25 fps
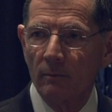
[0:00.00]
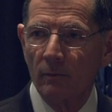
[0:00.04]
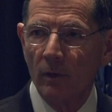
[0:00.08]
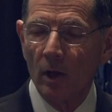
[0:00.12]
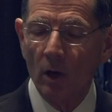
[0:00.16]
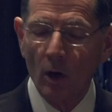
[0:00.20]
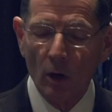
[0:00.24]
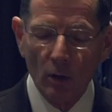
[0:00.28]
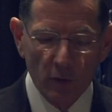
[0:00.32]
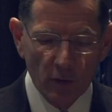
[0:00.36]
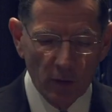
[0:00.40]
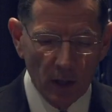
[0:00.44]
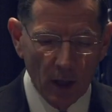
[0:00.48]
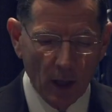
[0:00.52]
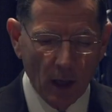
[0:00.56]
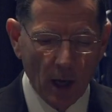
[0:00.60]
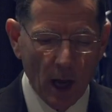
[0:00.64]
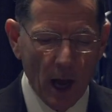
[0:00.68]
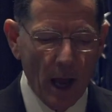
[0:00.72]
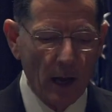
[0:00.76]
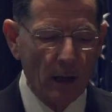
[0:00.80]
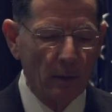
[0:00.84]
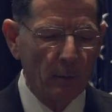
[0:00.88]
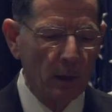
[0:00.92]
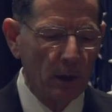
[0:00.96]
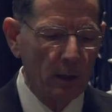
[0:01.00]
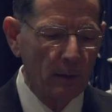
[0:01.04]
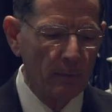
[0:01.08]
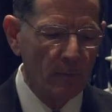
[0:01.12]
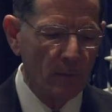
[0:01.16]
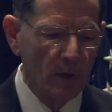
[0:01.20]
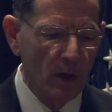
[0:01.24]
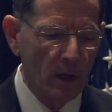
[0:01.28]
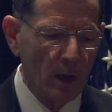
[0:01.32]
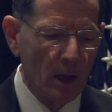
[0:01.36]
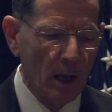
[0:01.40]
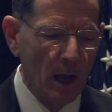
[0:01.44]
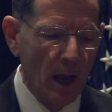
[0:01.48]
They hurt the economy,
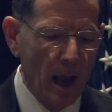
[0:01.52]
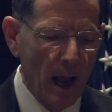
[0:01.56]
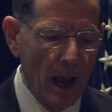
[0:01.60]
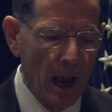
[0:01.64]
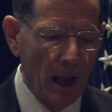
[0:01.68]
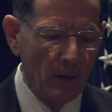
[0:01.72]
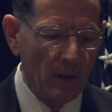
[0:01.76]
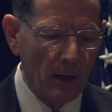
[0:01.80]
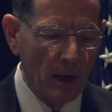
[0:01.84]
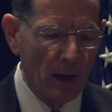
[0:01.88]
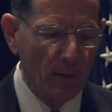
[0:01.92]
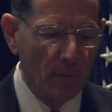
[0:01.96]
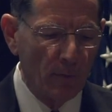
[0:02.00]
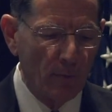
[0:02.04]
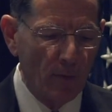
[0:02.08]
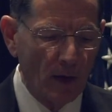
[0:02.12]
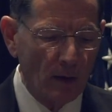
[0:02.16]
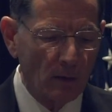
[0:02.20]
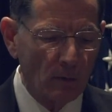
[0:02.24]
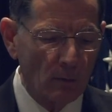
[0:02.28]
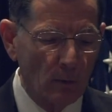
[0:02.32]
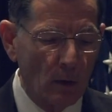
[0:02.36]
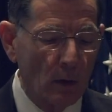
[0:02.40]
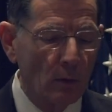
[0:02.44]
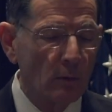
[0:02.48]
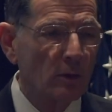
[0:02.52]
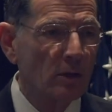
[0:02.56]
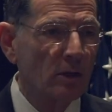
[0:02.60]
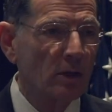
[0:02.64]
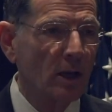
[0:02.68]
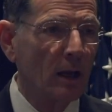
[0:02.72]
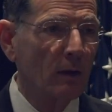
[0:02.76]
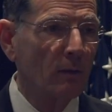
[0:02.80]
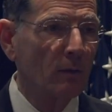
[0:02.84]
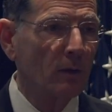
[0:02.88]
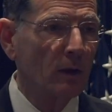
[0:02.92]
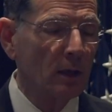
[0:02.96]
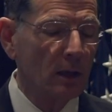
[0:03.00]
and they affect road
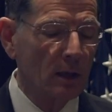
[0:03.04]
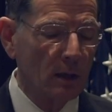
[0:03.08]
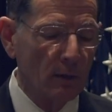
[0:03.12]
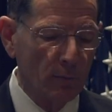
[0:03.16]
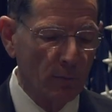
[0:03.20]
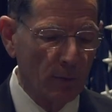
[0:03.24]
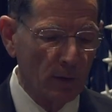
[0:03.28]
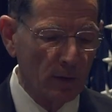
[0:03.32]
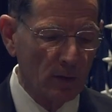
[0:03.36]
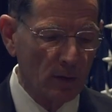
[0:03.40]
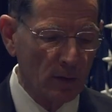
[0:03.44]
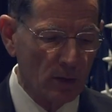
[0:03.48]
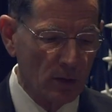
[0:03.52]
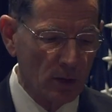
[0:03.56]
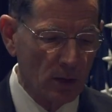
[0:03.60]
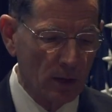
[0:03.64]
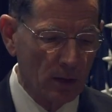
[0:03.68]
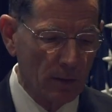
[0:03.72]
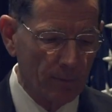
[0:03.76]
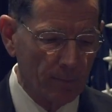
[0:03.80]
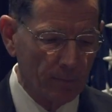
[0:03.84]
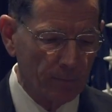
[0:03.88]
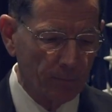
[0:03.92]
safety and efficiency.